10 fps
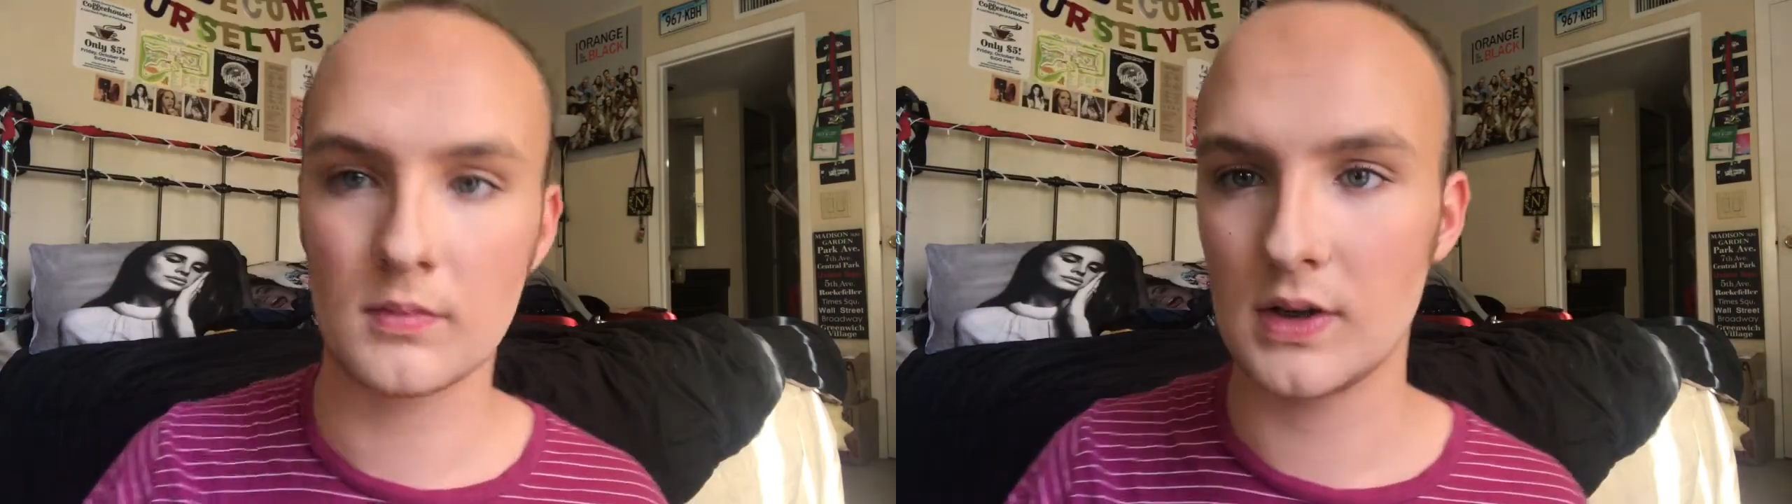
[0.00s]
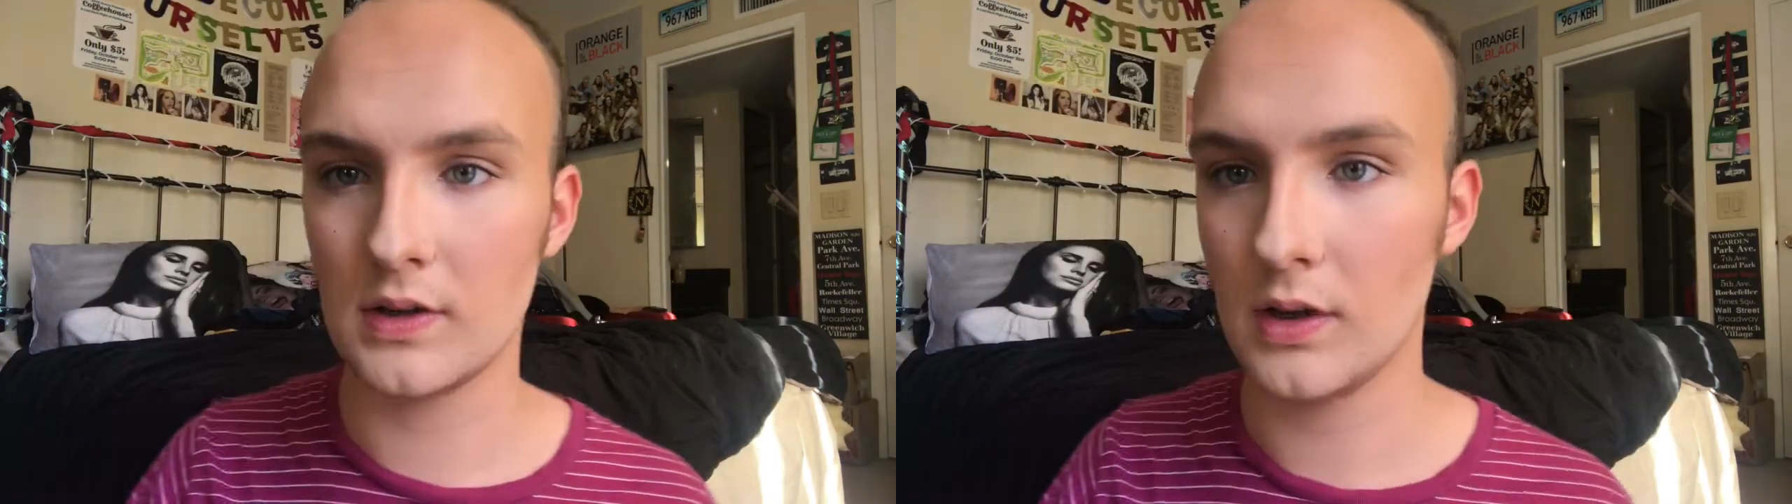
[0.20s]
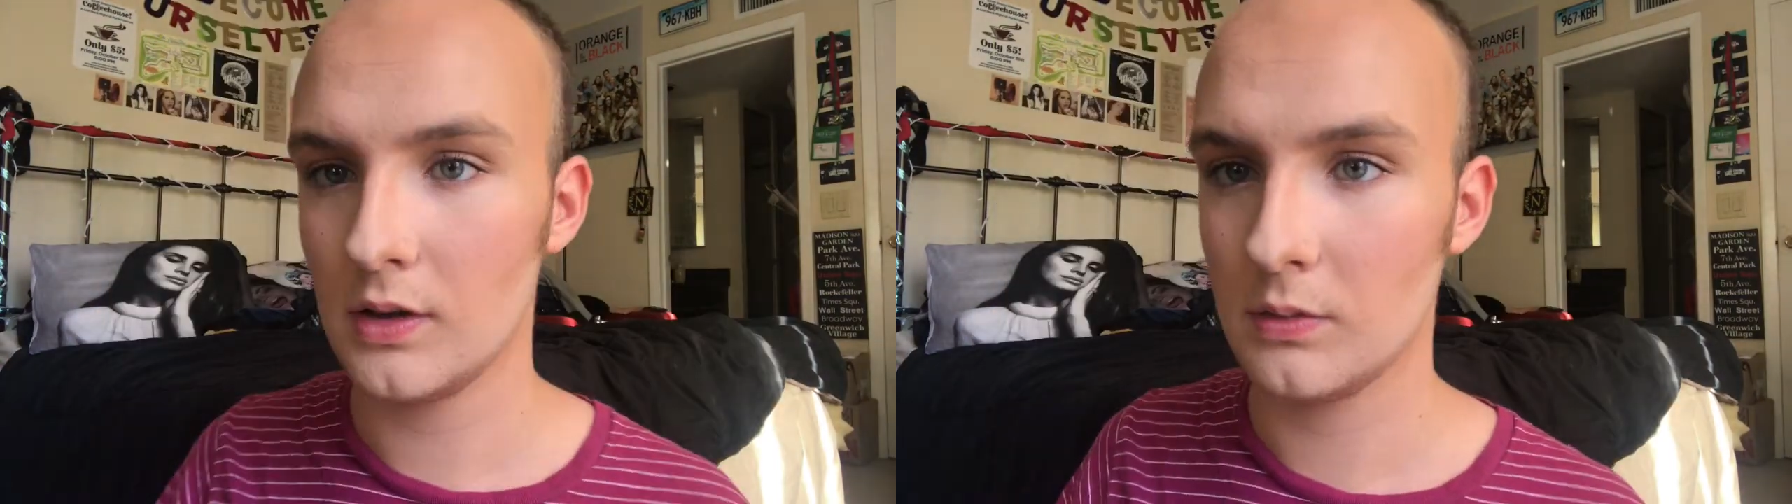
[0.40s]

See?